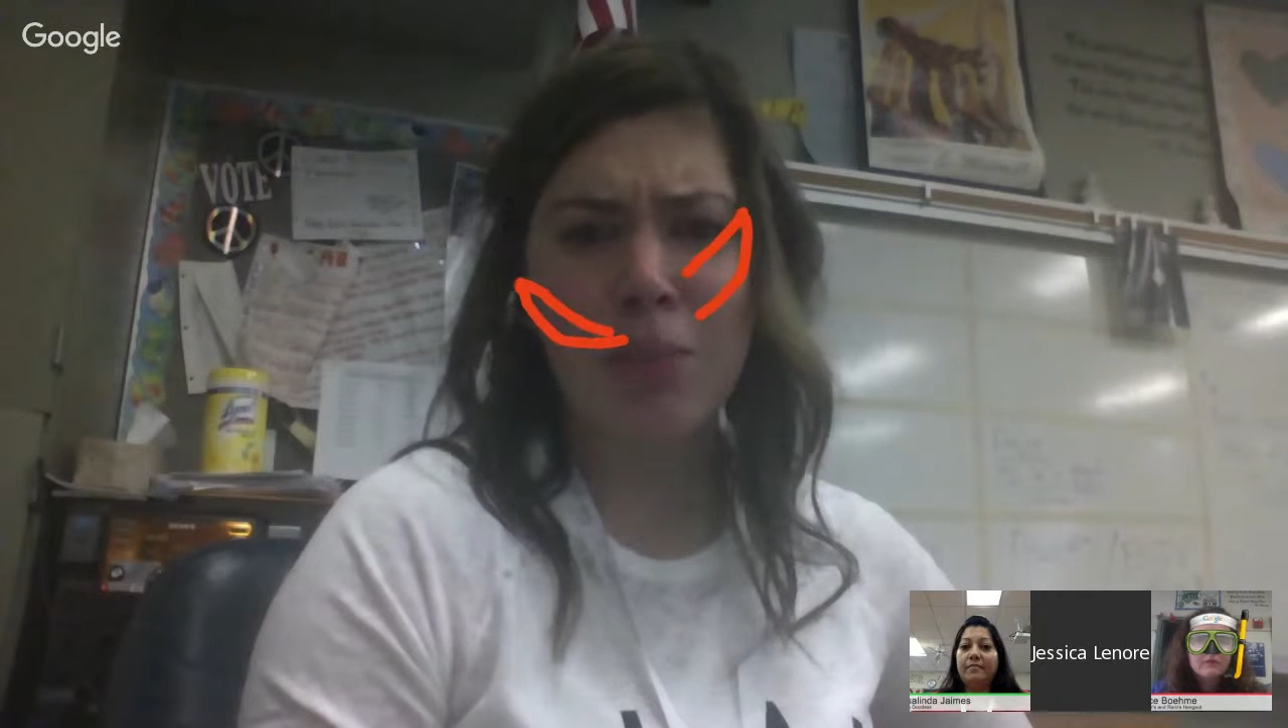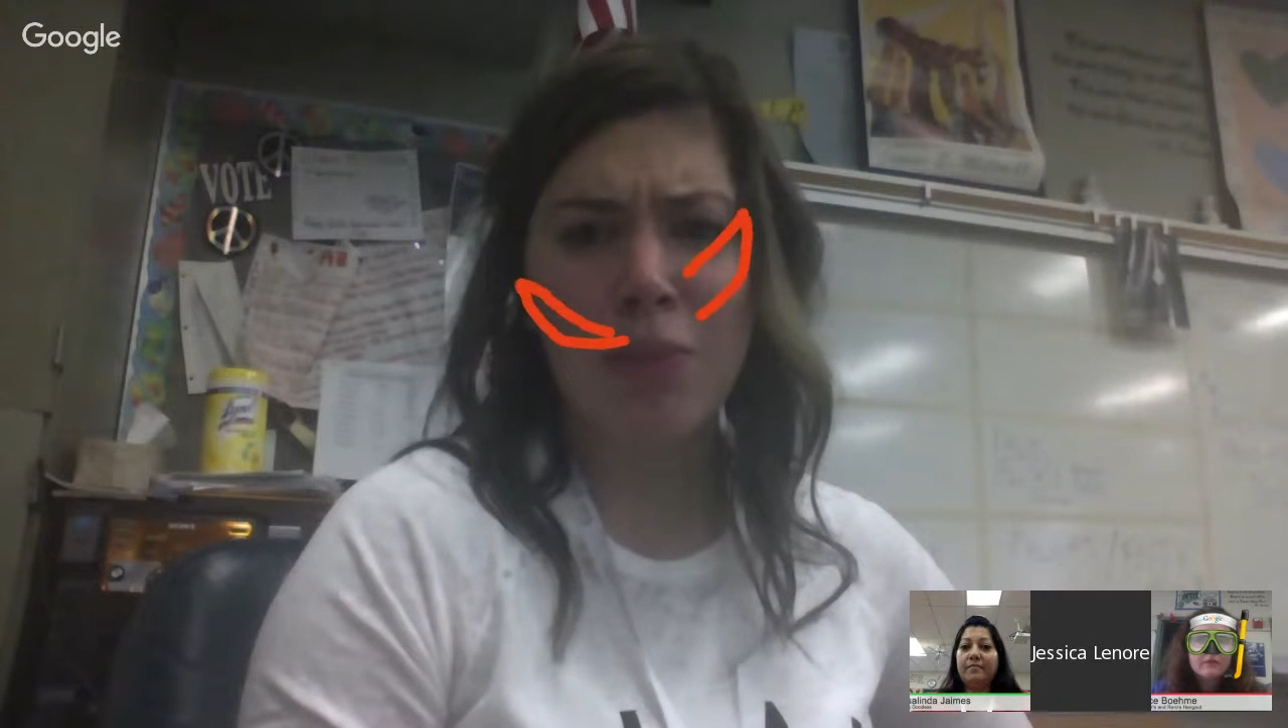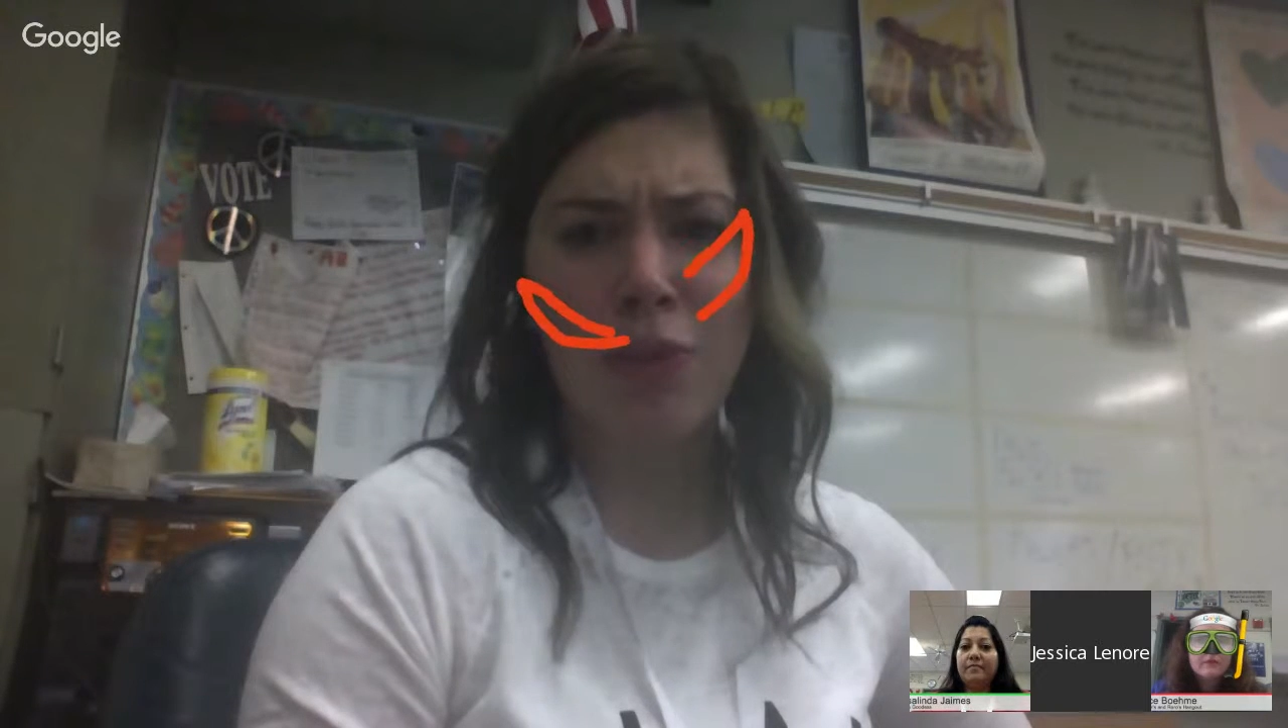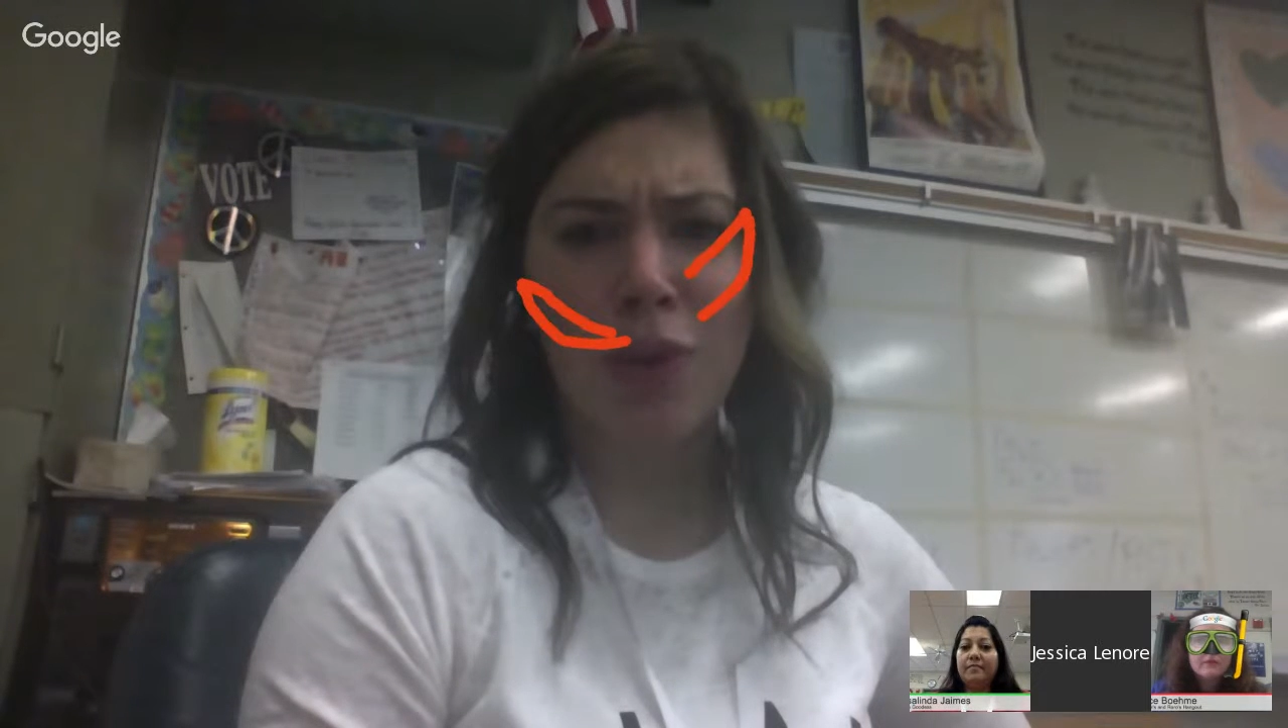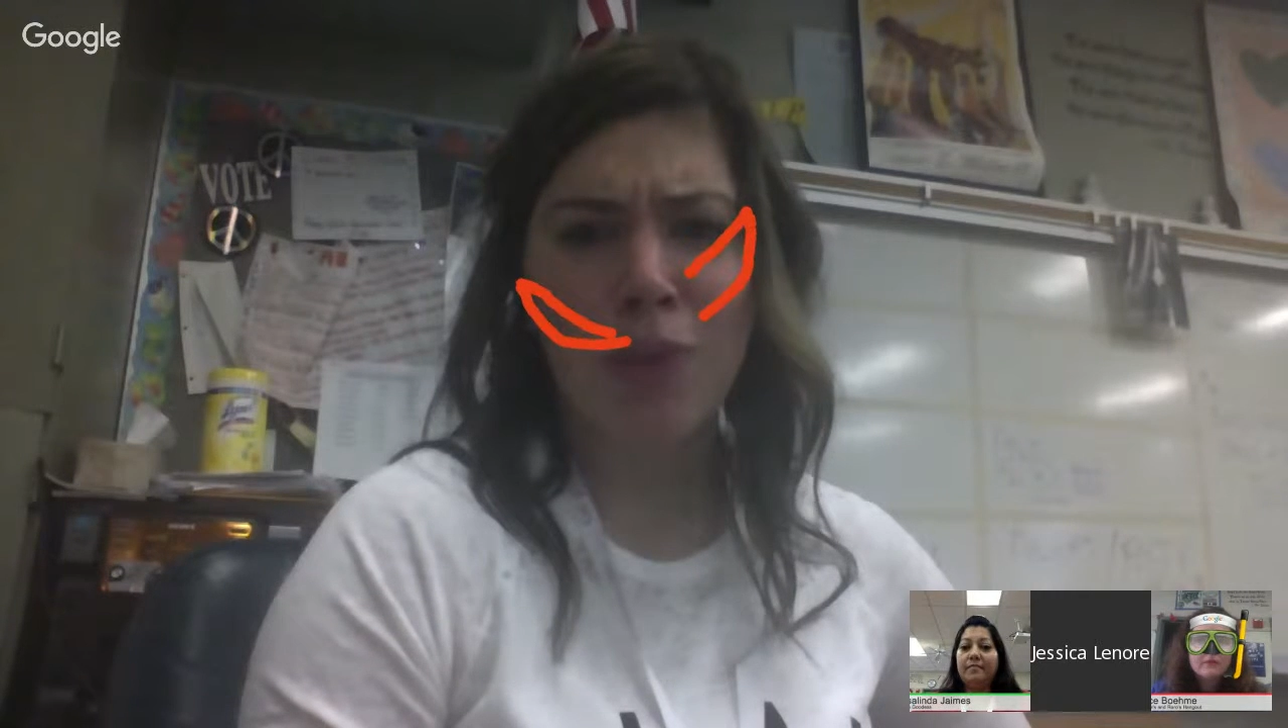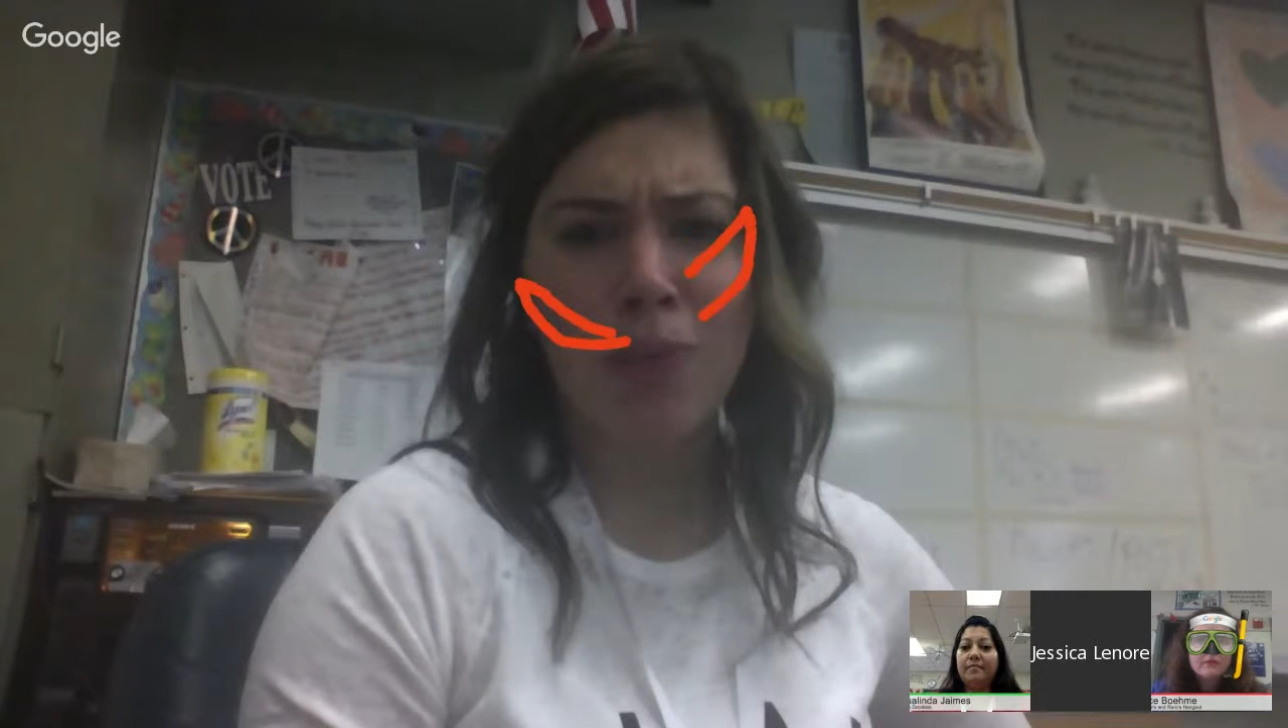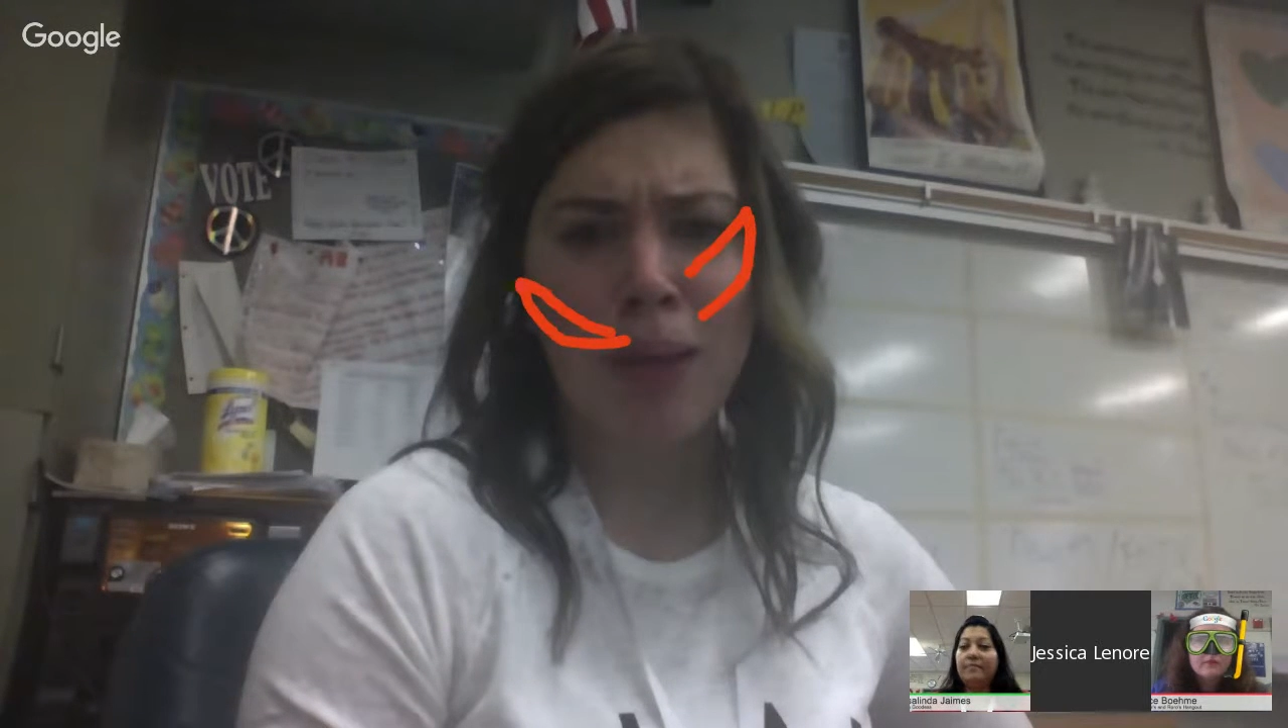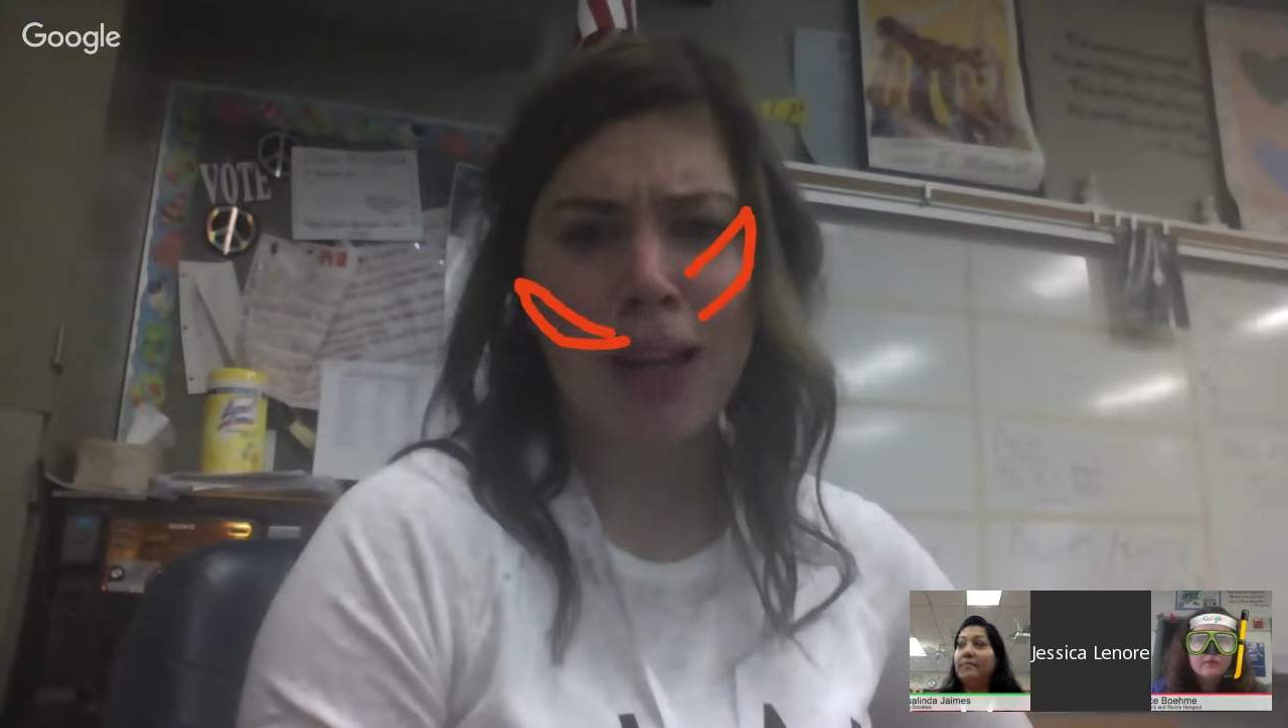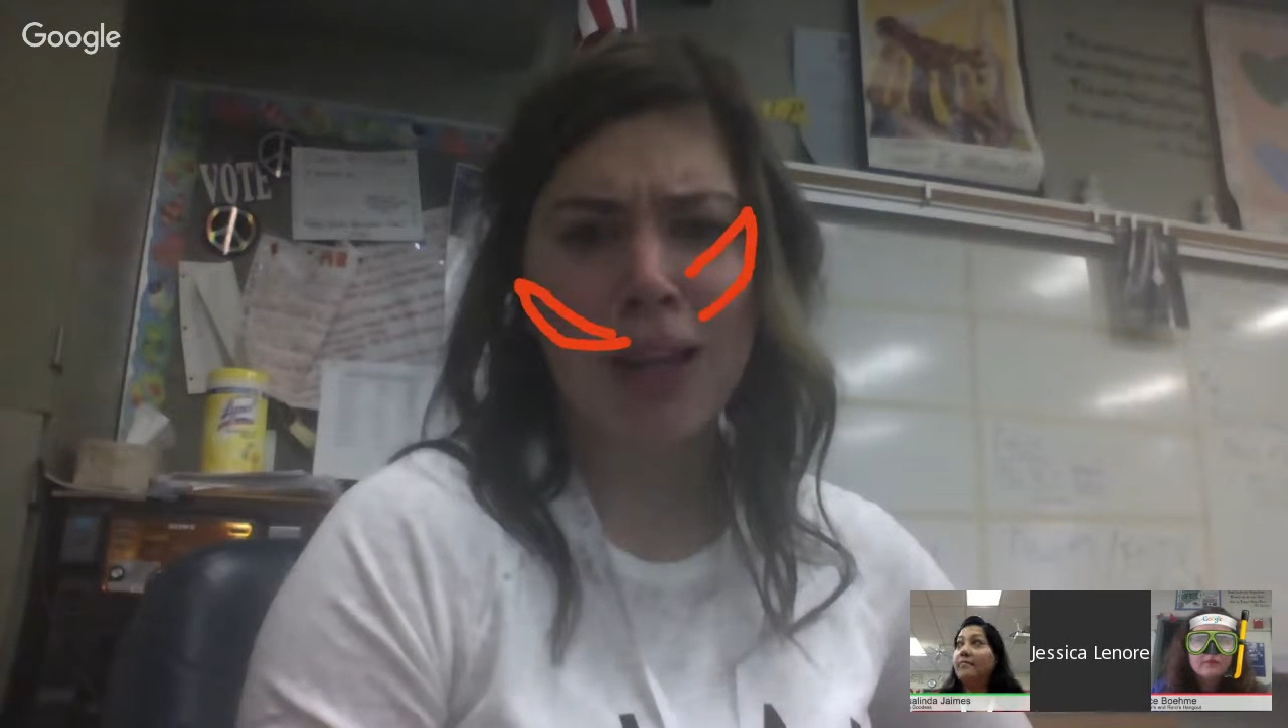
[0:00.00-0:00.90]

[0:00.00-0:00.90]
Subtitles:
Before Bed,